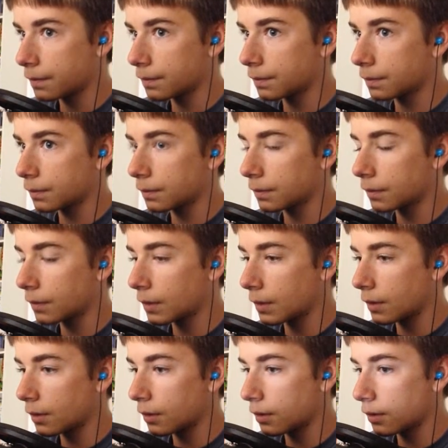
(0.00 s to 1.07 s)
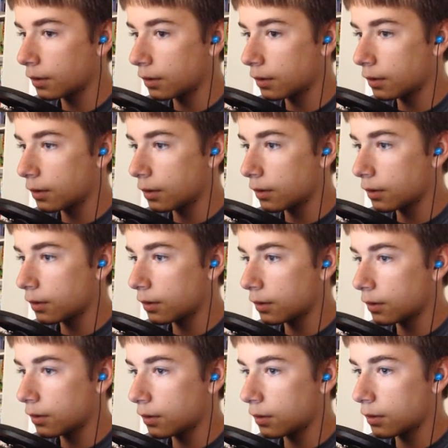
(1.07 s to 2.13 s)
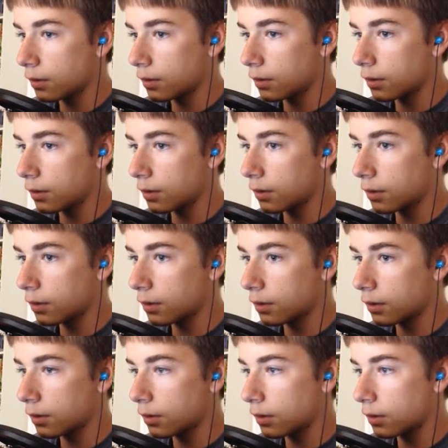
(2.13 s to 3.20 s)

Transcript: (not speaking)